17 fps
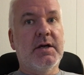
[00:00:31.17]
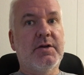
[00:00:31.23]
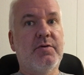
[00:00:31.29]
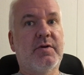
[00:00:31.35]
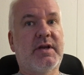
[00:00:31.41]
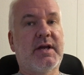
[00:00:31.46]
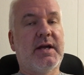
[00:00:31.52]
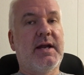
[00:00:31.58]

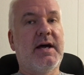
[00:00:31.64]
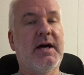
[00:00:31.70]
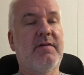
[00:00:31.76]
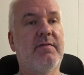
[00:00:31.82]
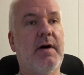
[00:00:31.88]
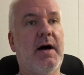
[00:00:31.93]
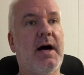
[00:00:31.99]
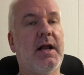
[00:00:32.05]
you can
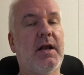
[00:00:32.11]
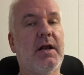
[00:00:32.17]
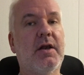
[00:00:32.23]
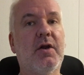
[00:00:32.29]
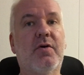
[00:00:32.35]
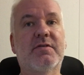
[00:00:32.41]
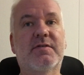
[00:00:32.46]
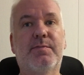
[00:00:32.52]
have a
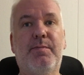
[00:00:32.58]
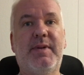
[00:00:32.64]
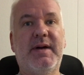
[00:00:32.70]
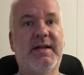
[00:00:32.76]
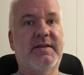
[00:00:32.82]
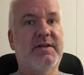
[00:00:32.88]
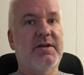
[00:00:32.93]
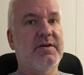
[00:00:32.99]
lot
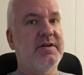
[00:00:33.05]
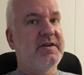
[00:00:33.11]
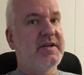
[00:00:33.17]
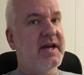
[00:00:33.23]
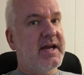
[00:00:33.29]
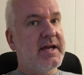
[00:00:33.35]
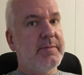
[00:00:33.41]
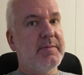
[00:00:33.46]
better
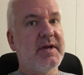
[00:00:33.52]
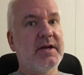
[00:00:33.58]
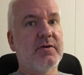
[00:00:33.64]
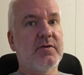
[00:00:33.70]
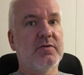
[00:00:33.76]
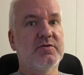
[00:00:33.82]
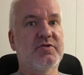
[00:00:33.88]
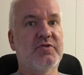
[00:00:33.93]

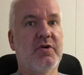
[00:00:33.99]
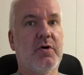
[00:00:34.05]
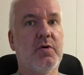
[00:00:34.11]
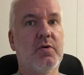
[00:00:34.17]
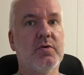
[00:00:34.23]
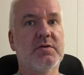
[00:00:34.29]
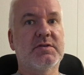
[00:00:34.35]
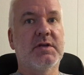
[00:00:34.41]
gaming
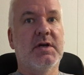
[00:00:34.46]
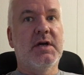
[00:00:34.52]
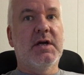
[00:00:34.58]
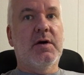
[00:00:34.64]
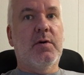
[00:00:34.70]
controls